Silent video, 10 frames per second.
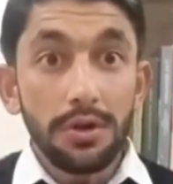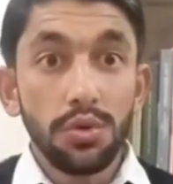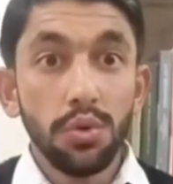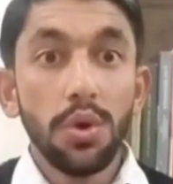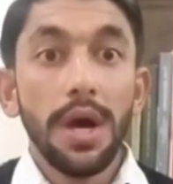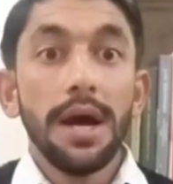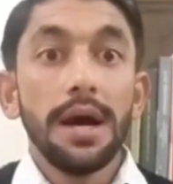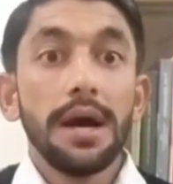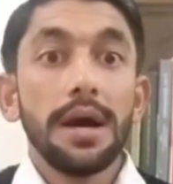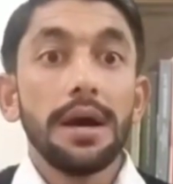to
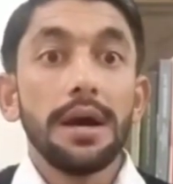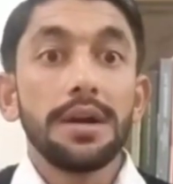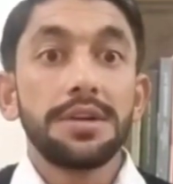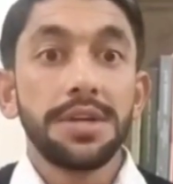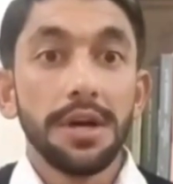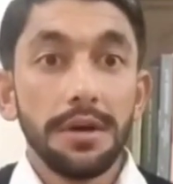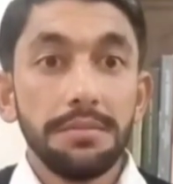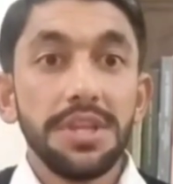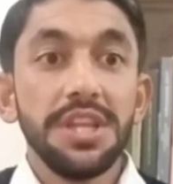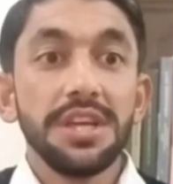
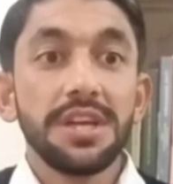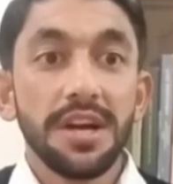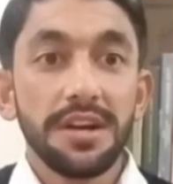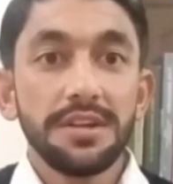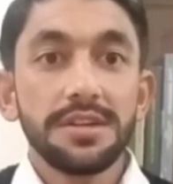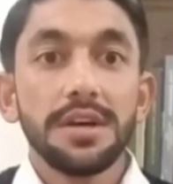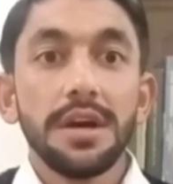term the current